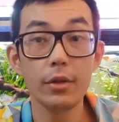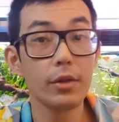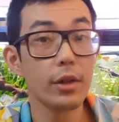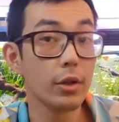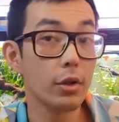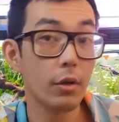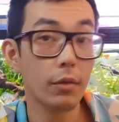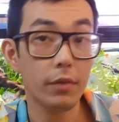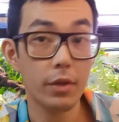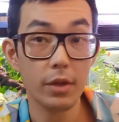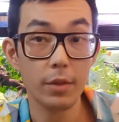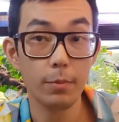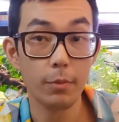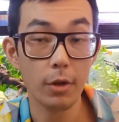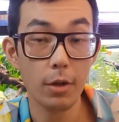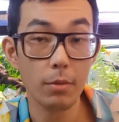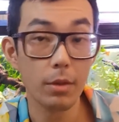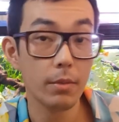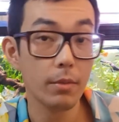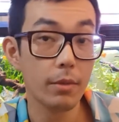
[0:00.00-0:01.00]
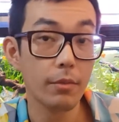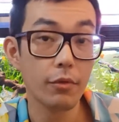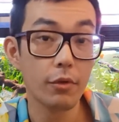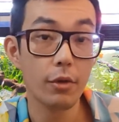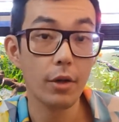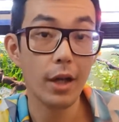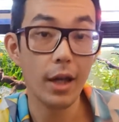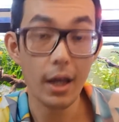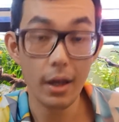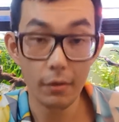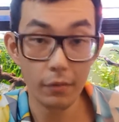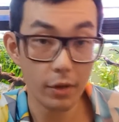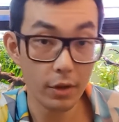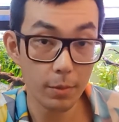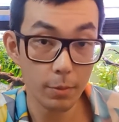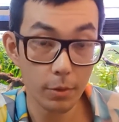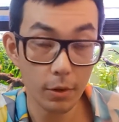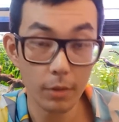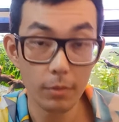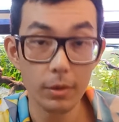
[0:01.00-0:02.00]
rid of this problem if you have this
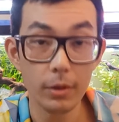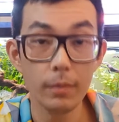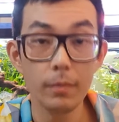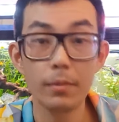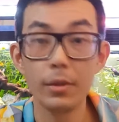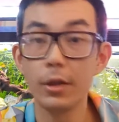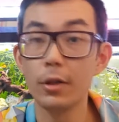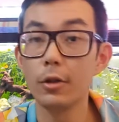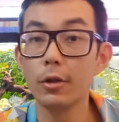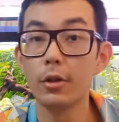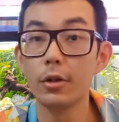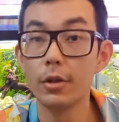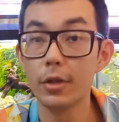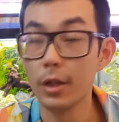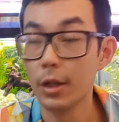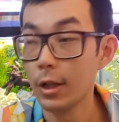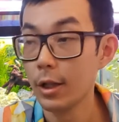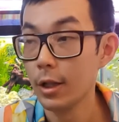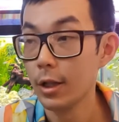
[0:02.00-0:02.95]
problem, because